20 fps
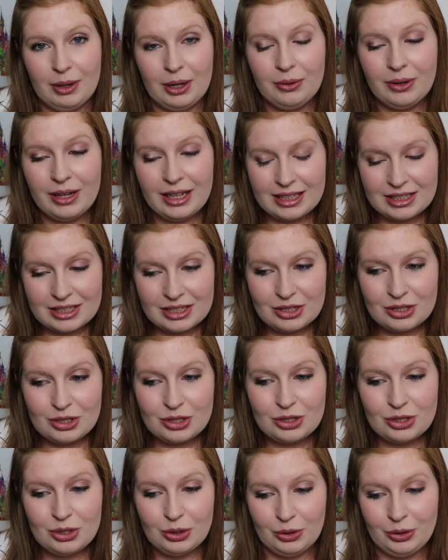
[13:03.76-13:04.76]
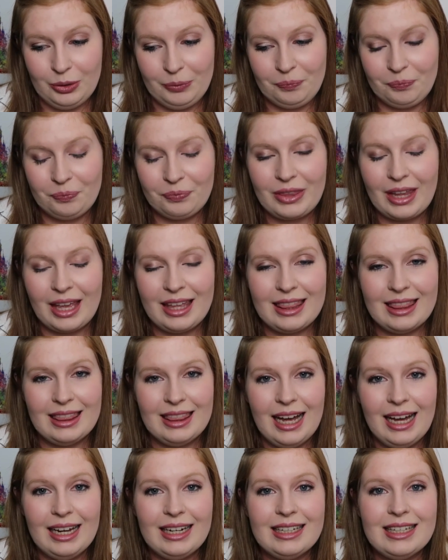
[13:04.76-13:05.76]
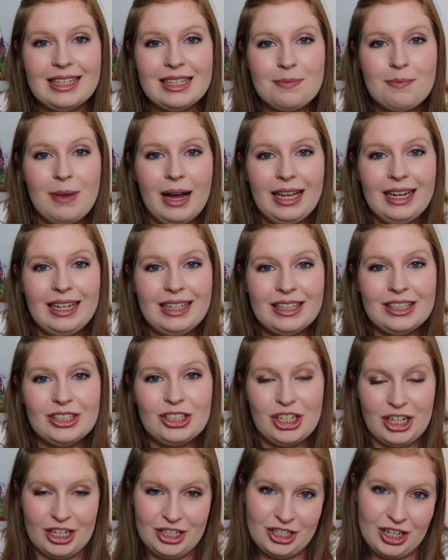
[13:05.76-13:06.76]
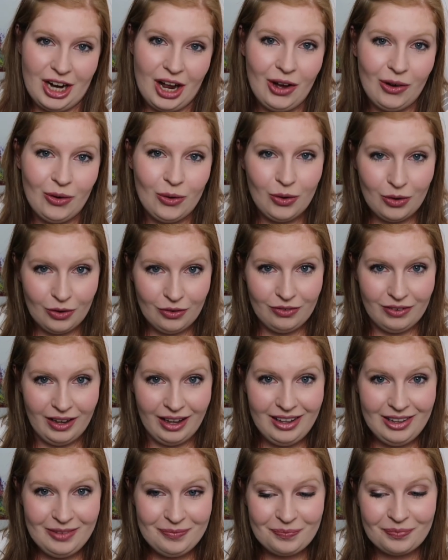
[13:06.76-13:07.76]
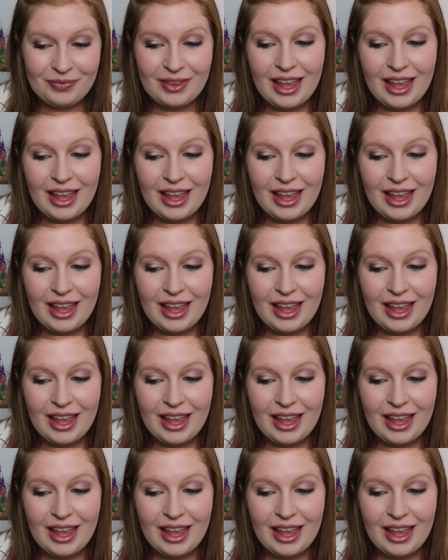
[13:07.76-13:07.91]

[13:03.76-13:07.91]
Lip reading: about it. So that is my little chit chat over.